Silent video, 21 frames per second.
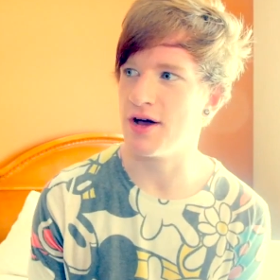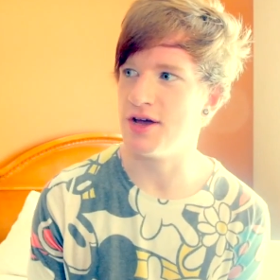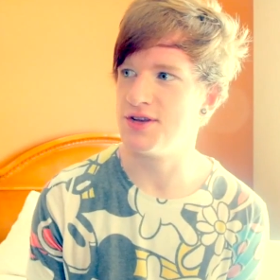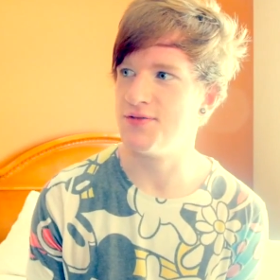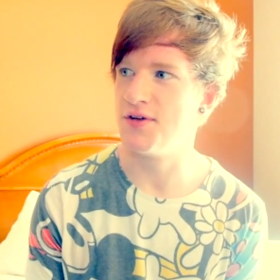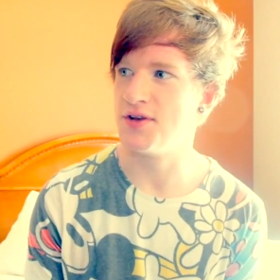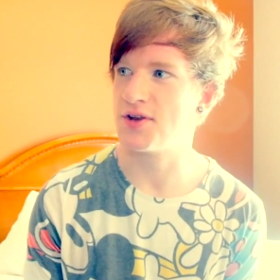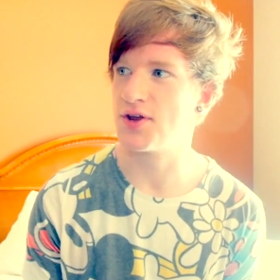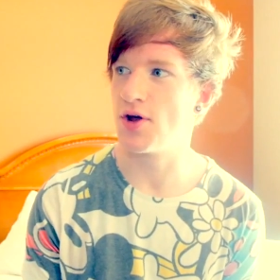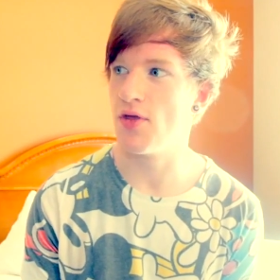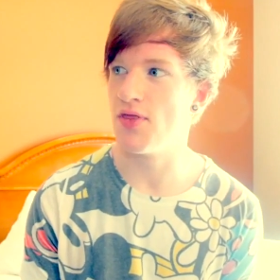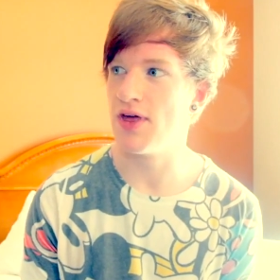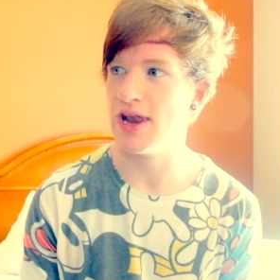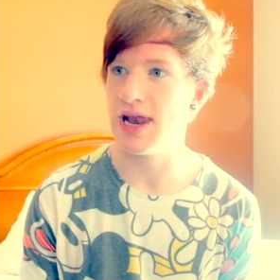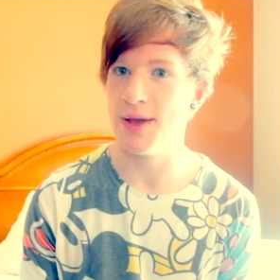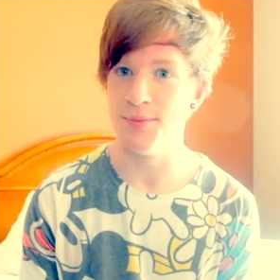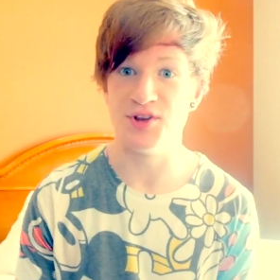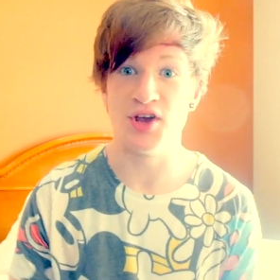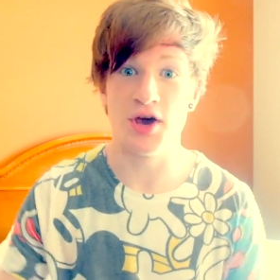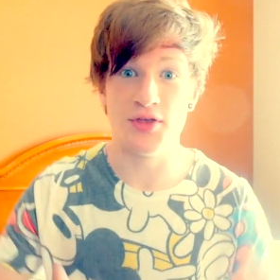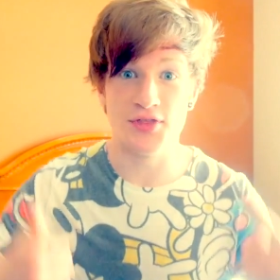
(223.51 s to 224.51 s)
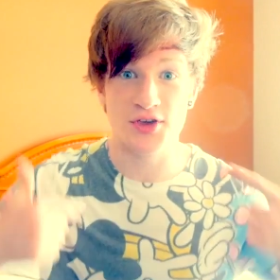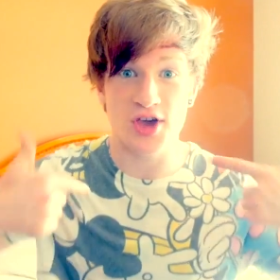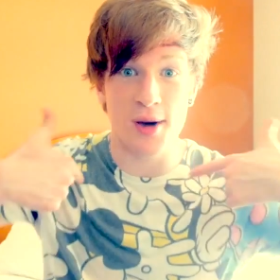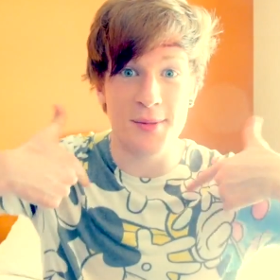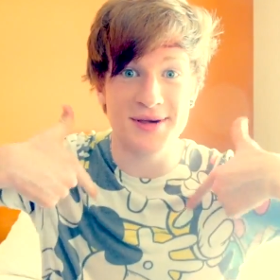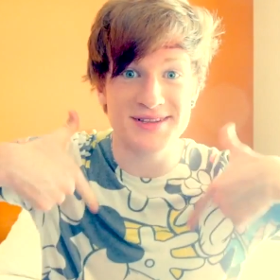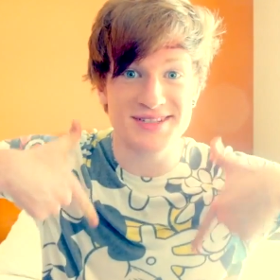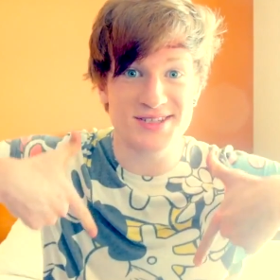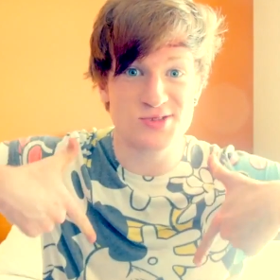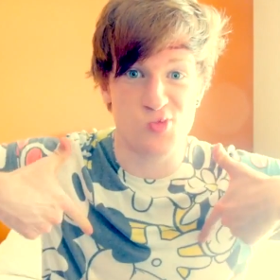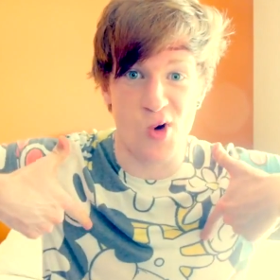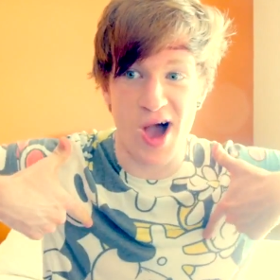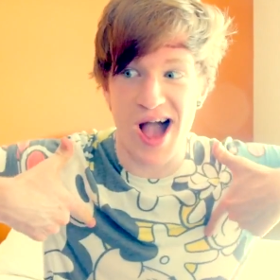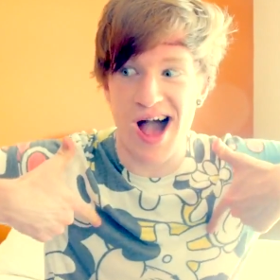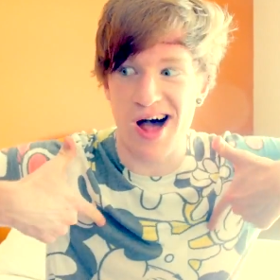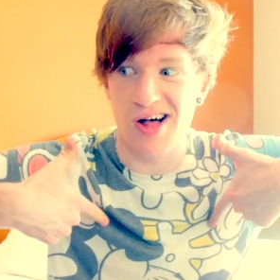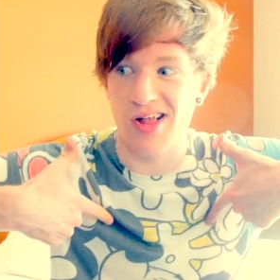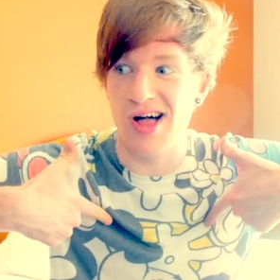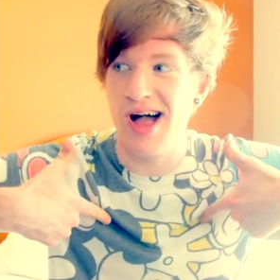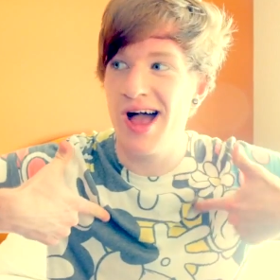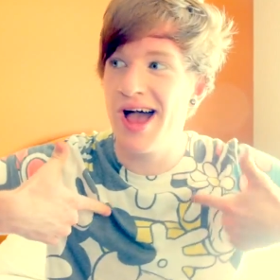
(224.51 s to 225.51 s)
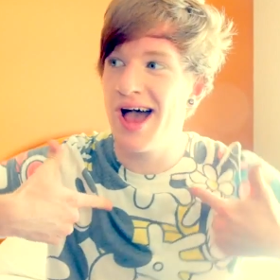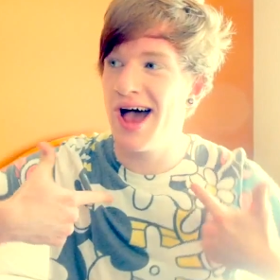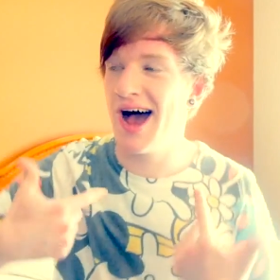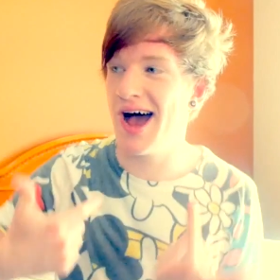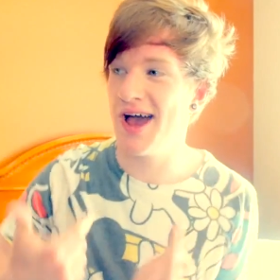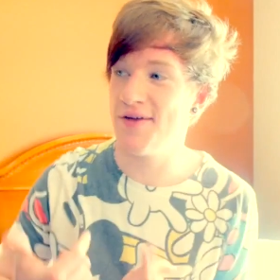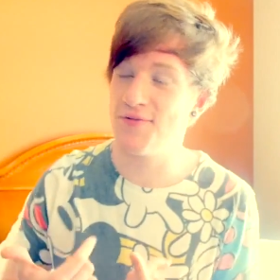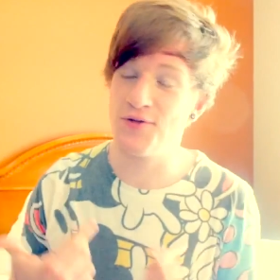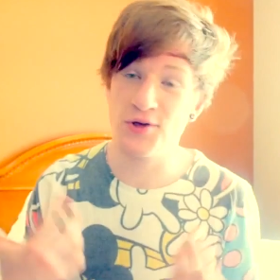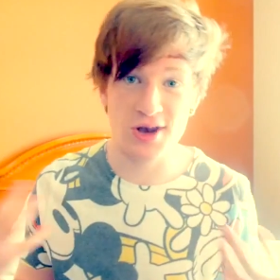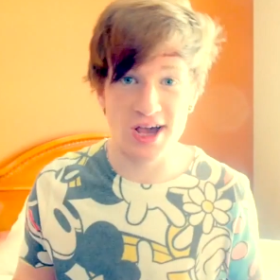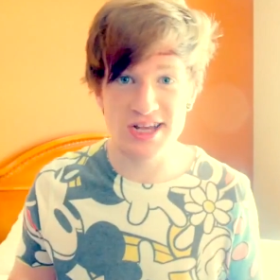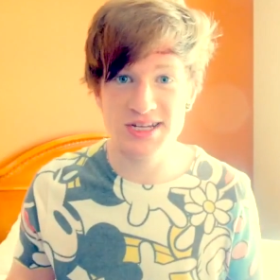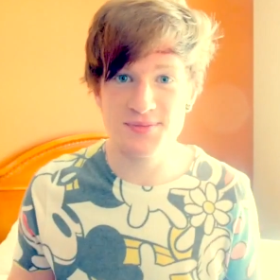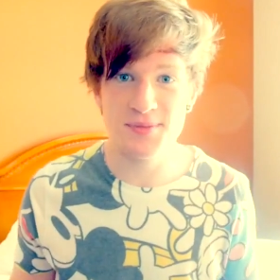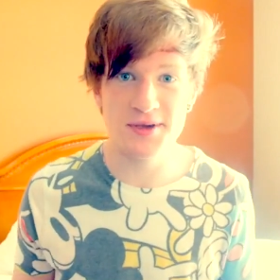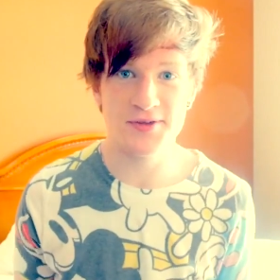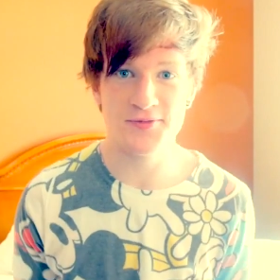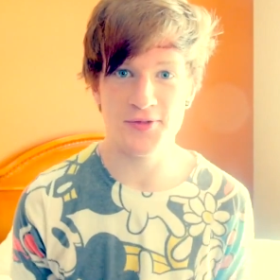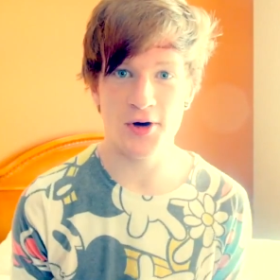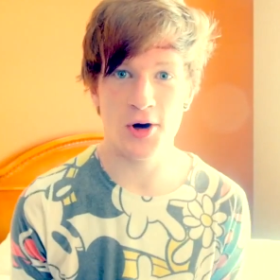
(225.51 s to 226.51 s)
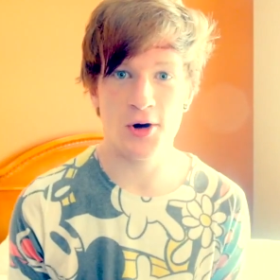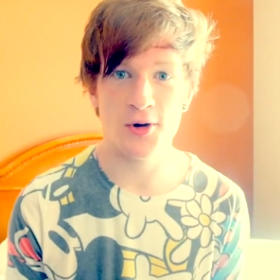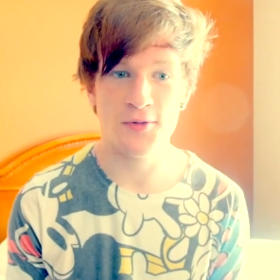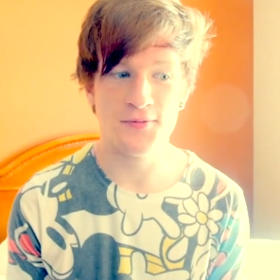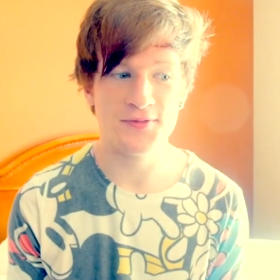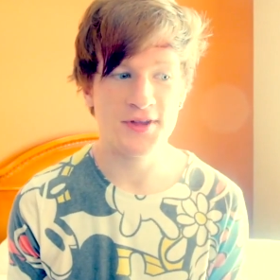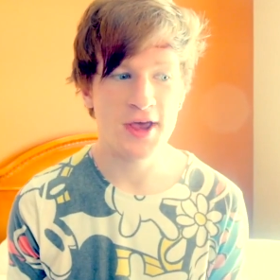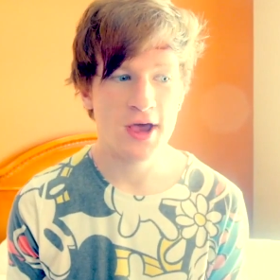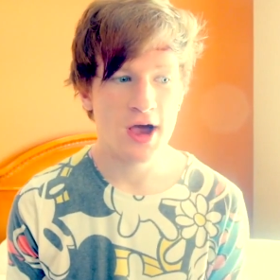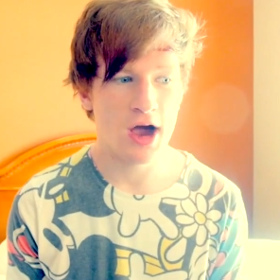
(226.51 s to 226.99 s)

going to VidCon, then let me know in the comments as well if you'd like to be involved.